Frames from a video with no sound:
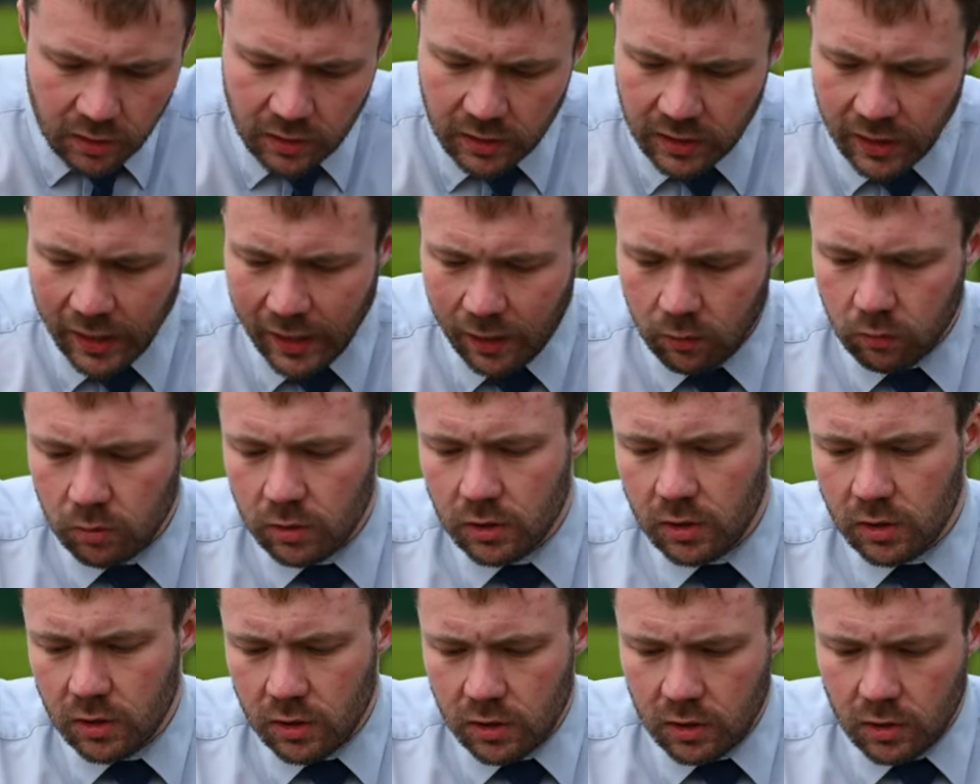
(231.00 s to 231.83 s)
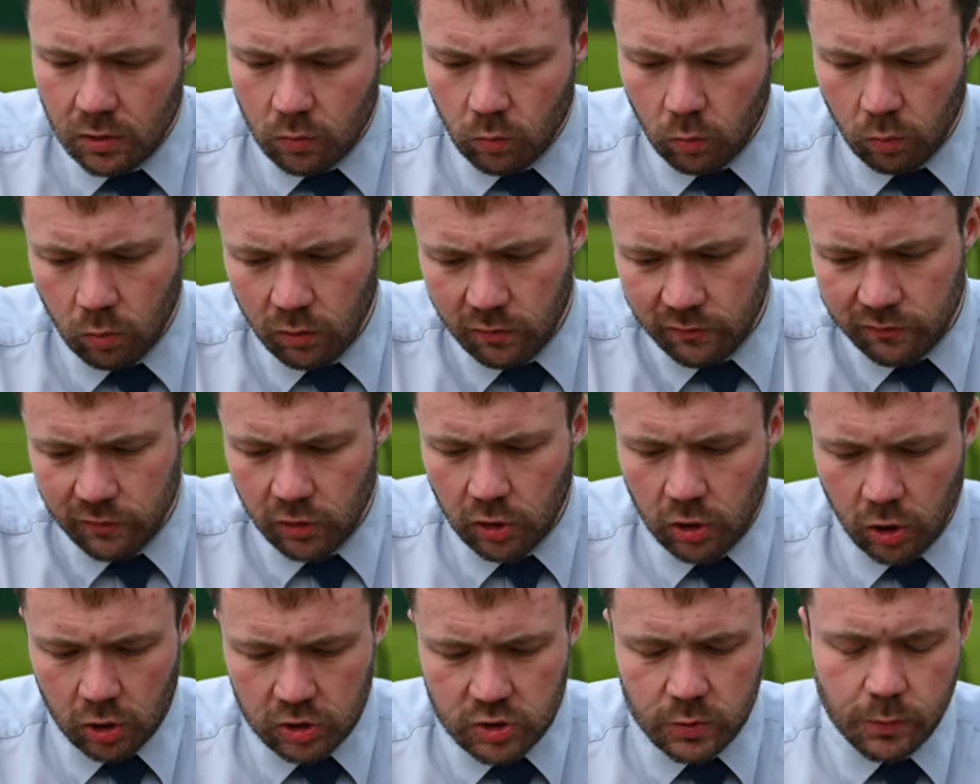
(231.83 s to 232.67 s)
Now, we've
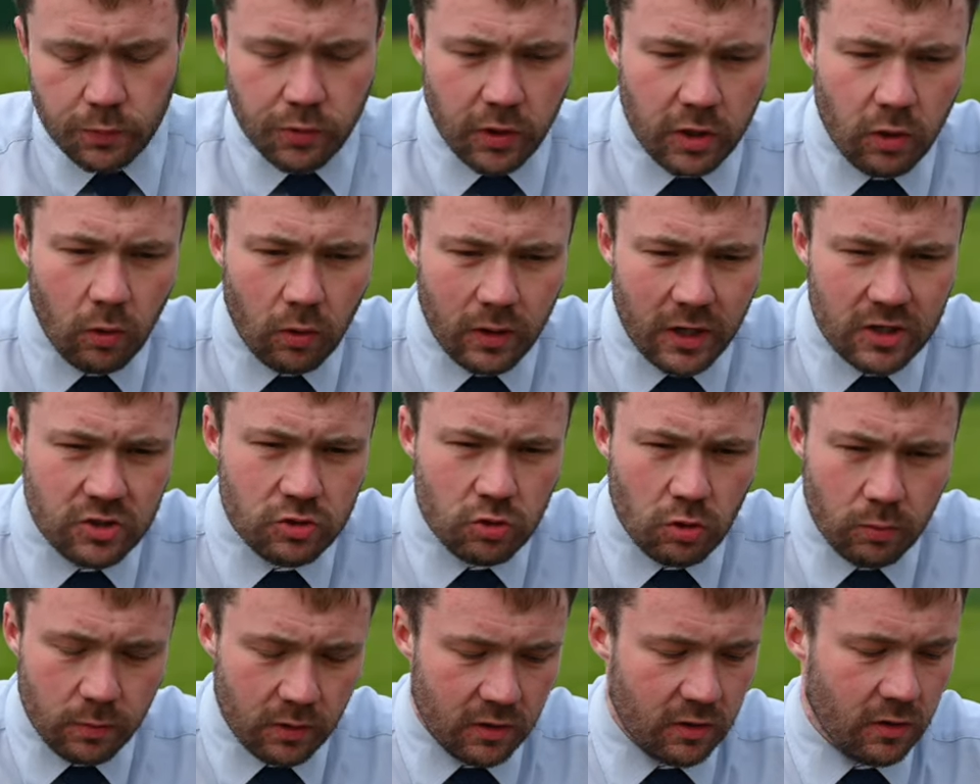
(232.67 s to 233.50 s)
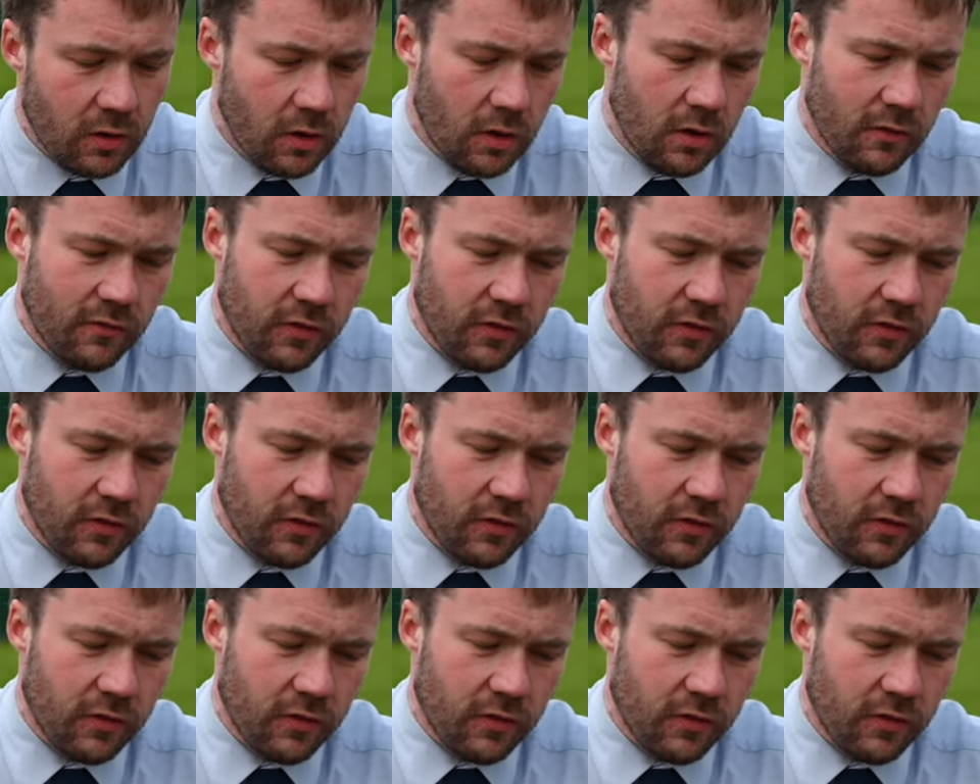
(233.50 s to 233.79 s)
got pre-orders open